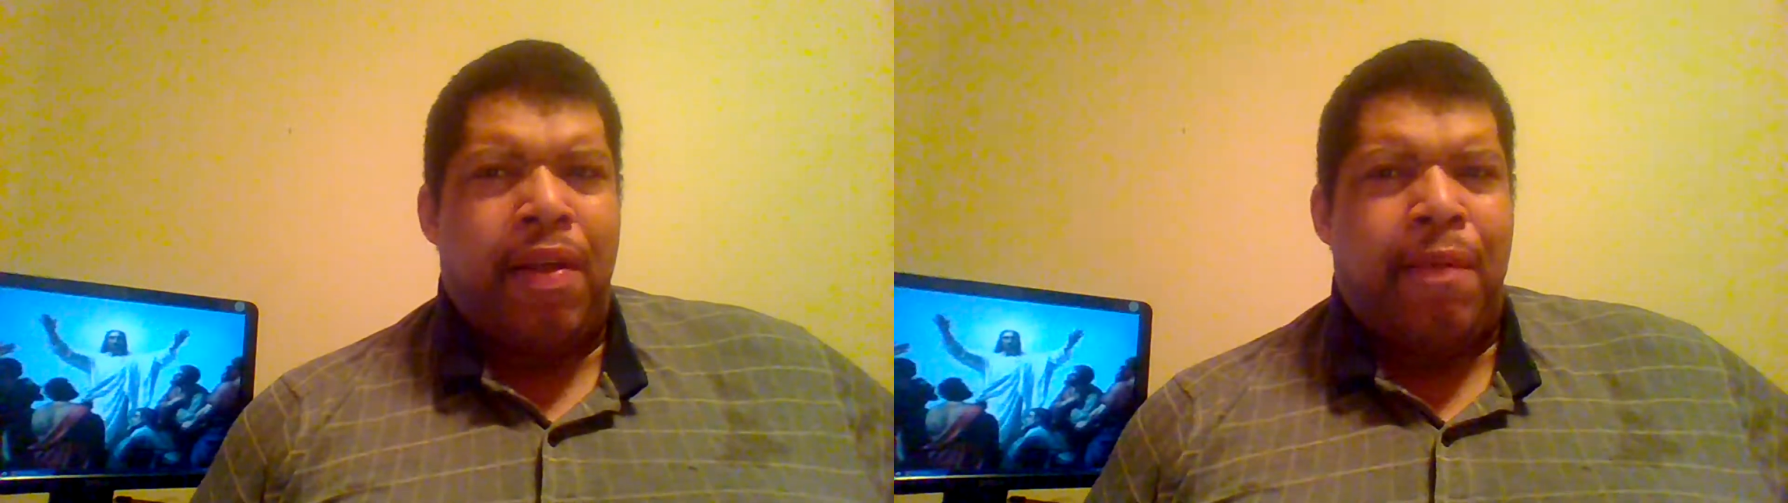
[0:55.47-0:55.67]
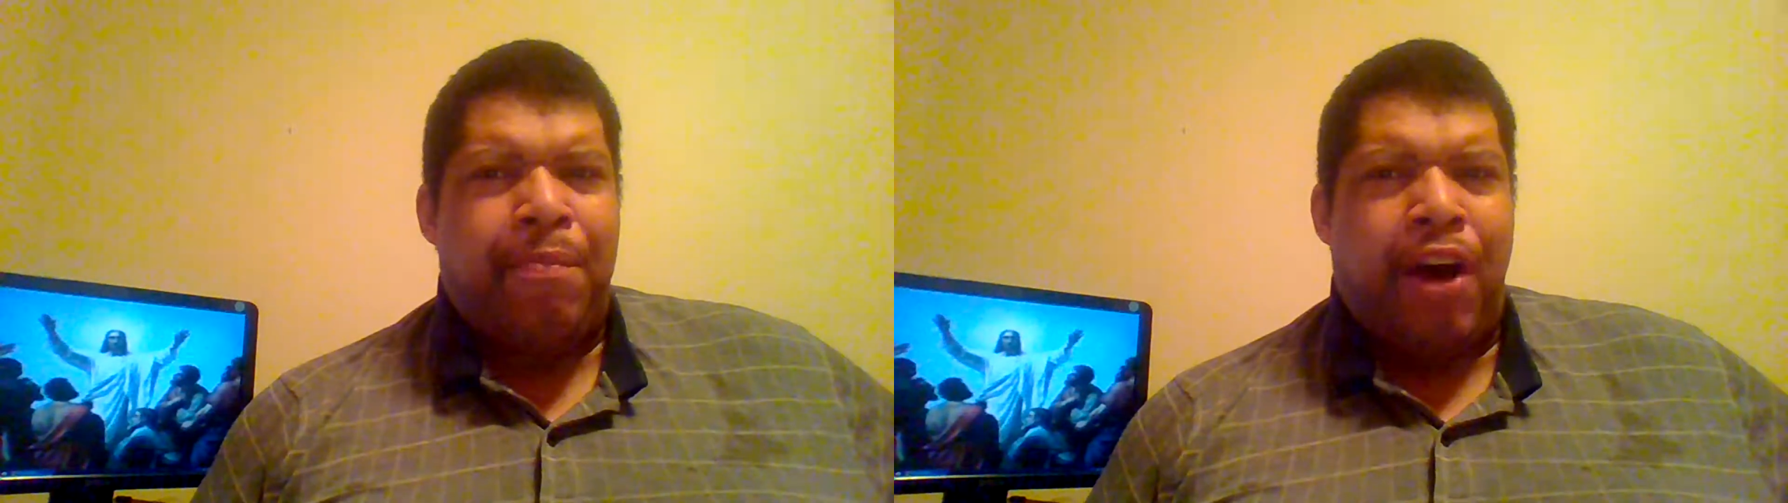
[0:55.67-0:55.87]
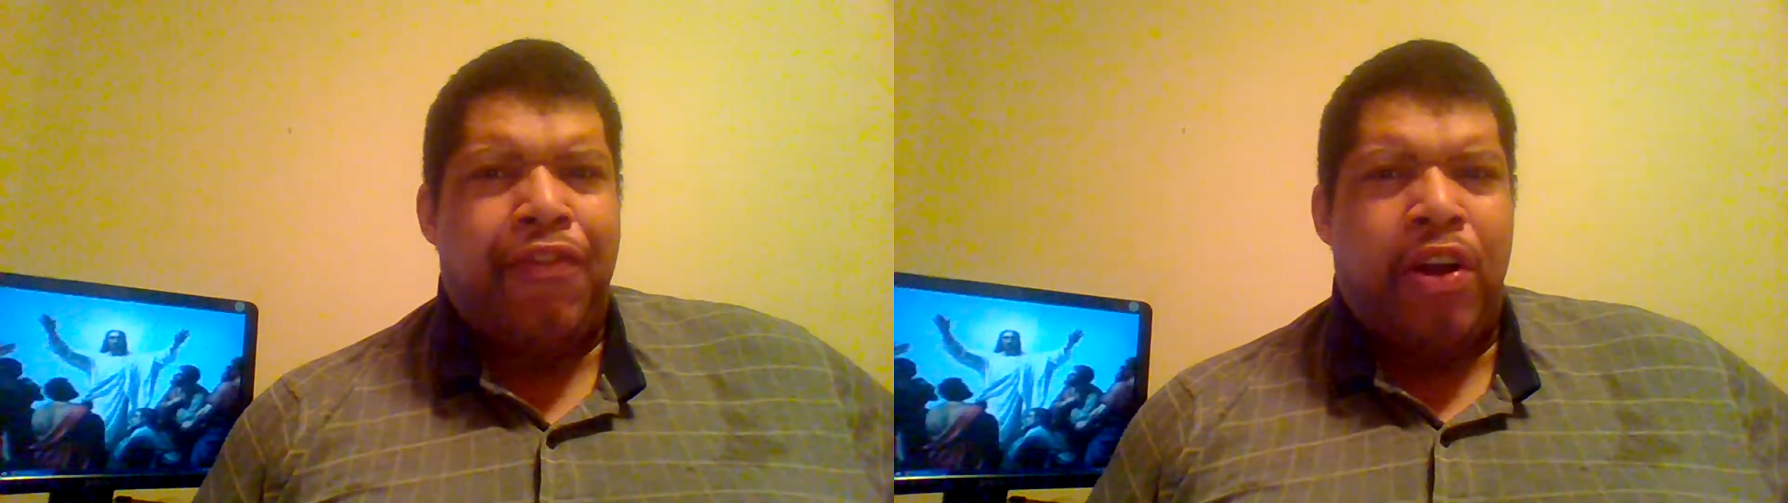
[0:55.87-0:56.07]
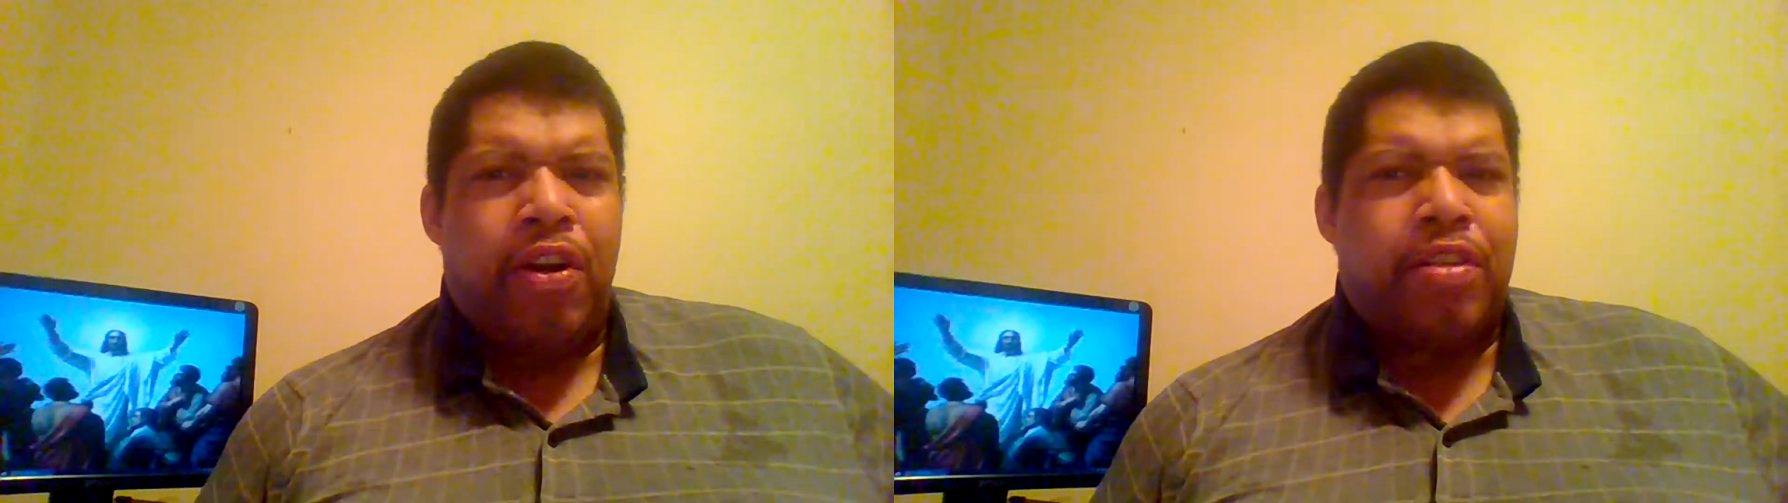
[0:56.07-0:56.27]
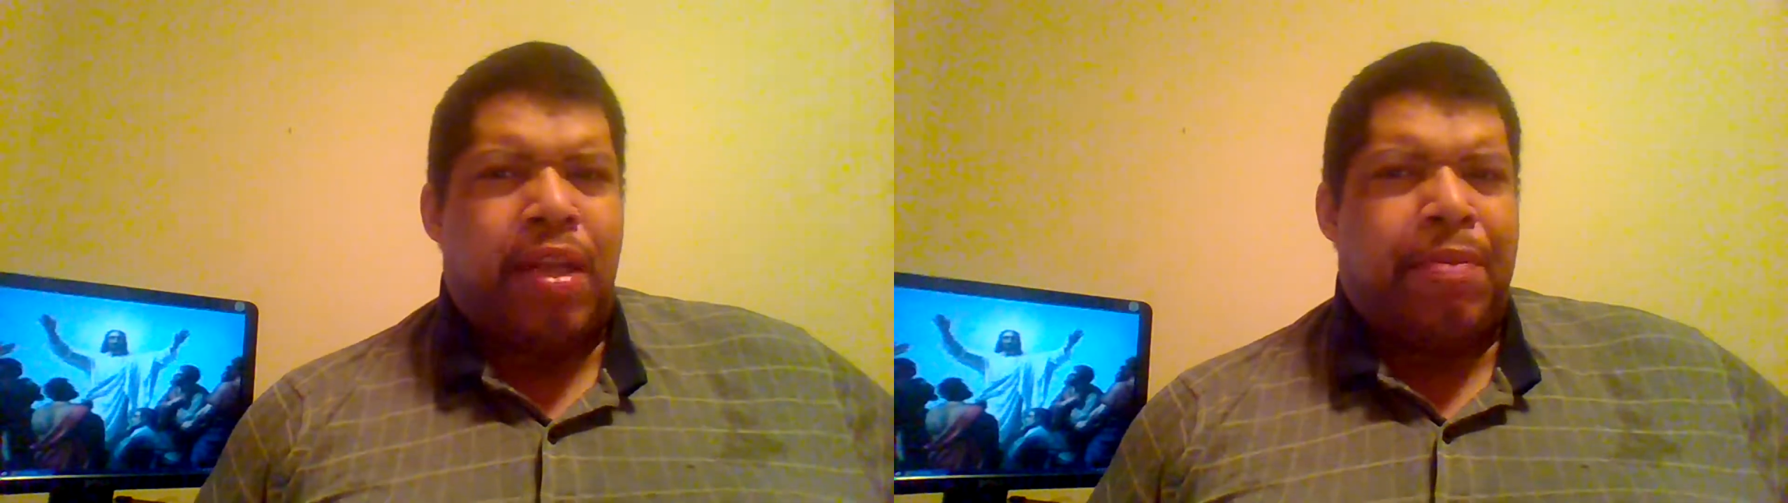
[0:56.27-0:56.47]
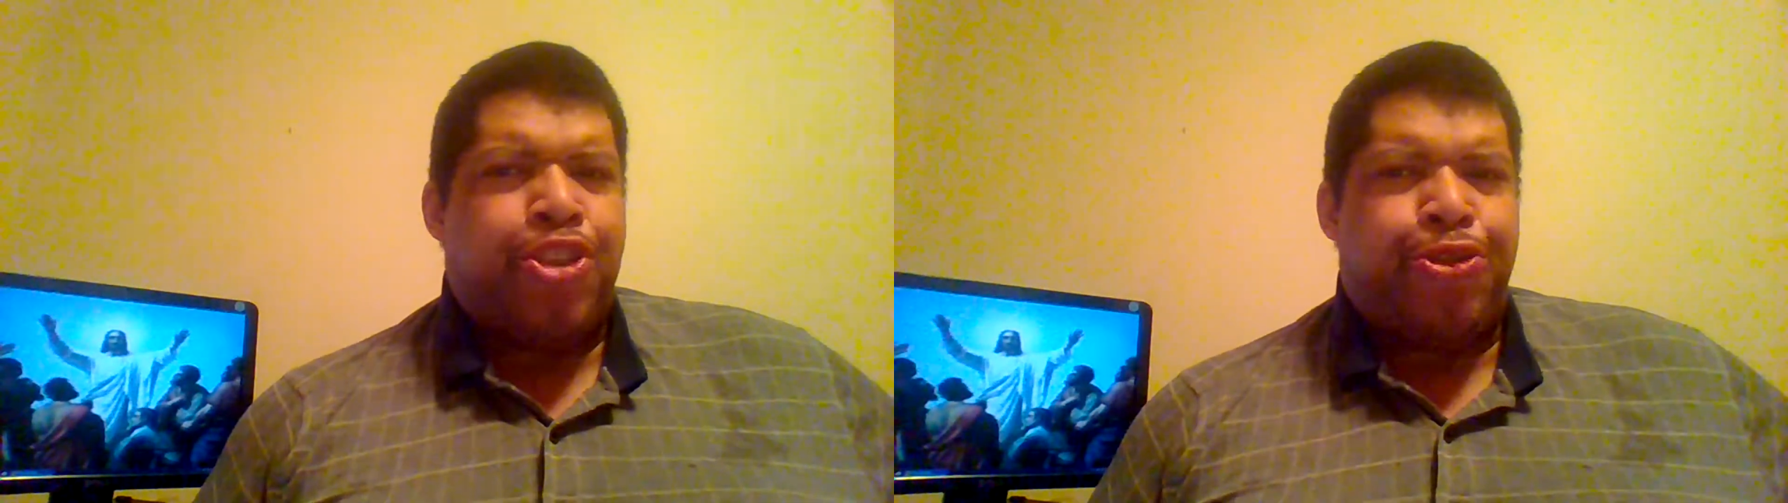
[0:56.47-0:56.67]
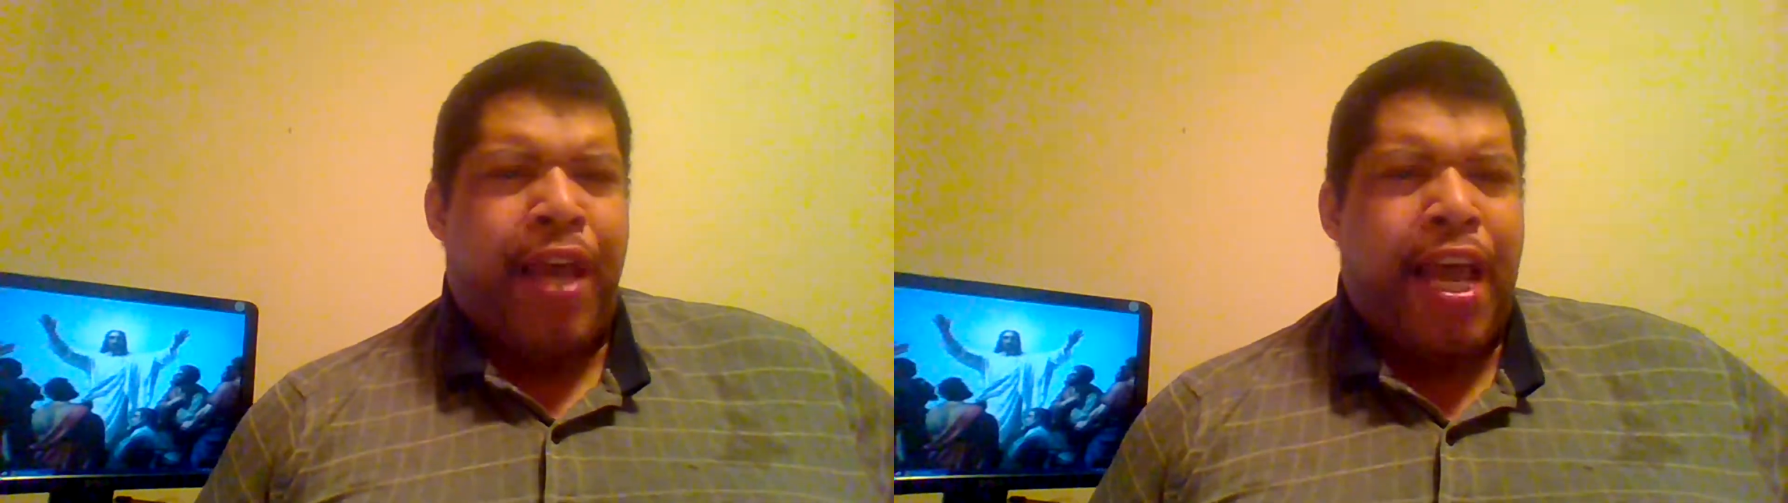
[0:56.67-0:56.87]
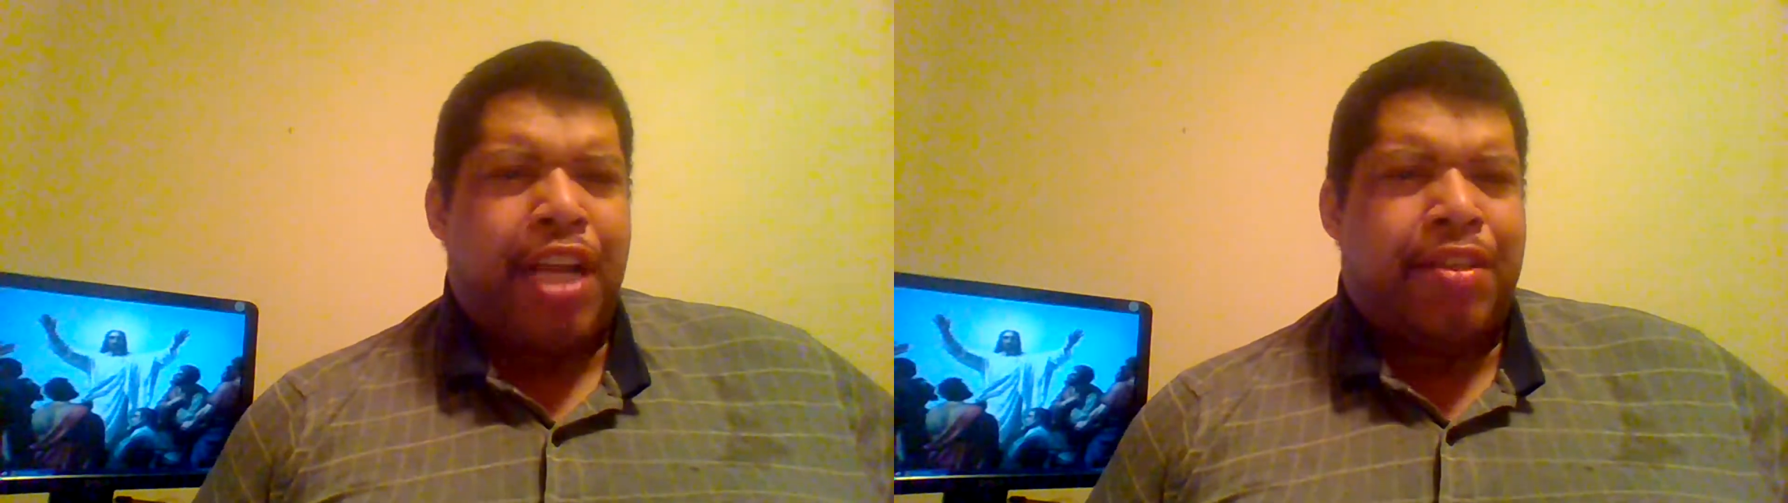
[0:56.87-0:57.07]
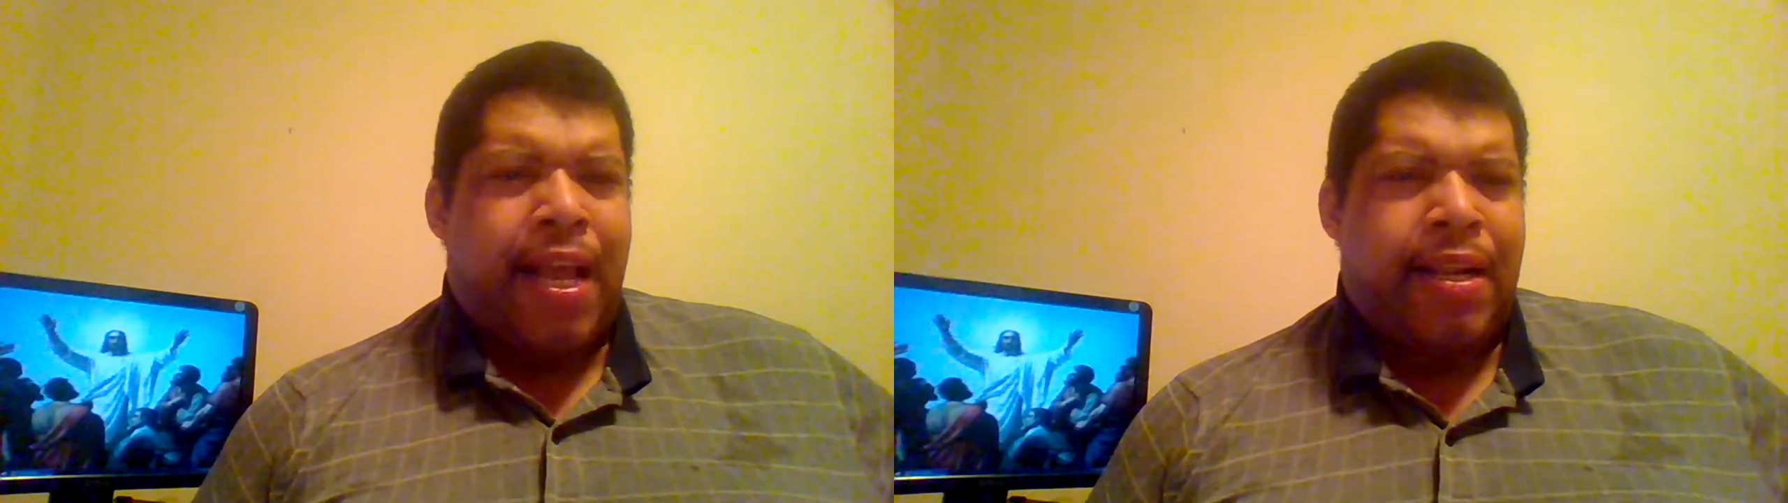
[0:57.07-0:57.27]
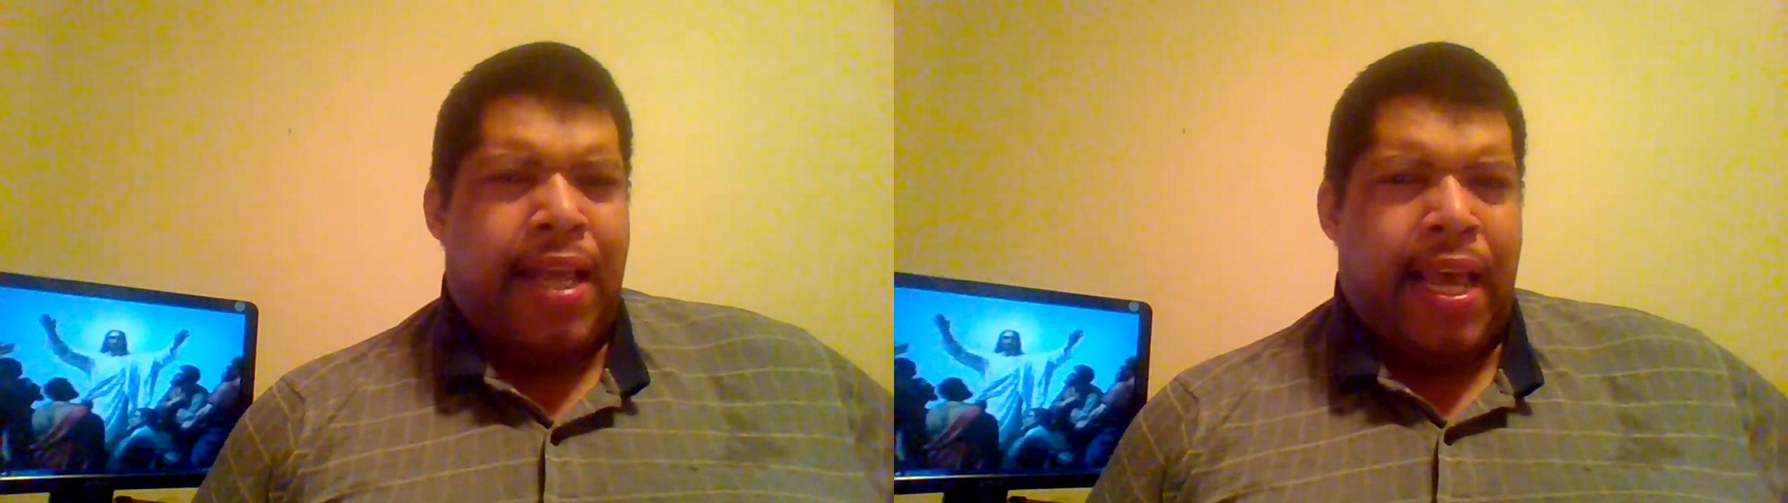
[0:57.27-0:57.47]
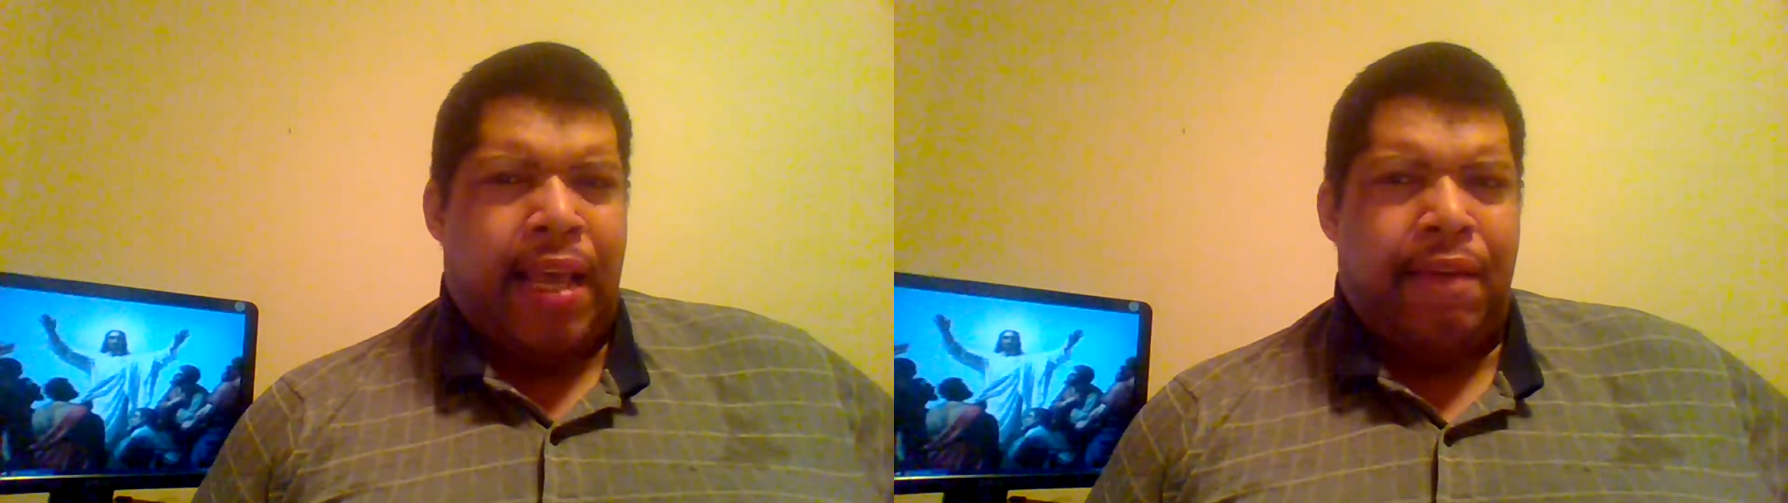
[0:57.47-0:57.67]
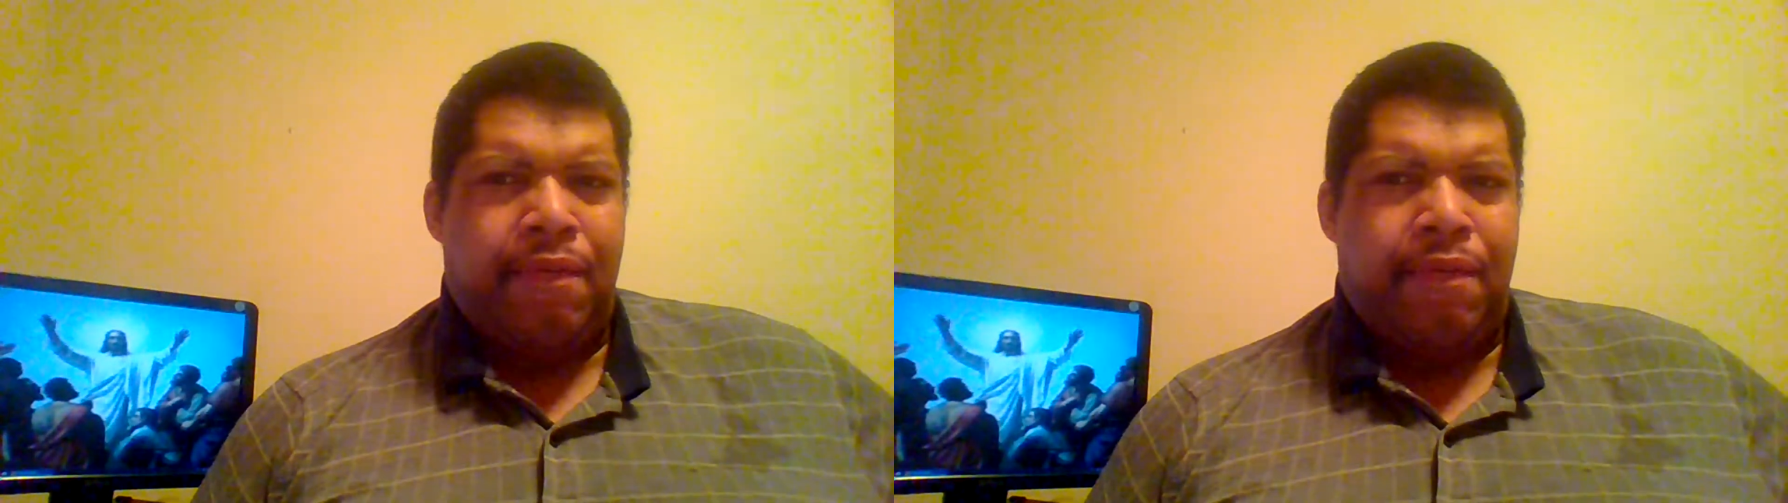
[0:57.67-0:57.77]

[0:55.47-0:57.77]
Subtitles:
both noticed something strange that day.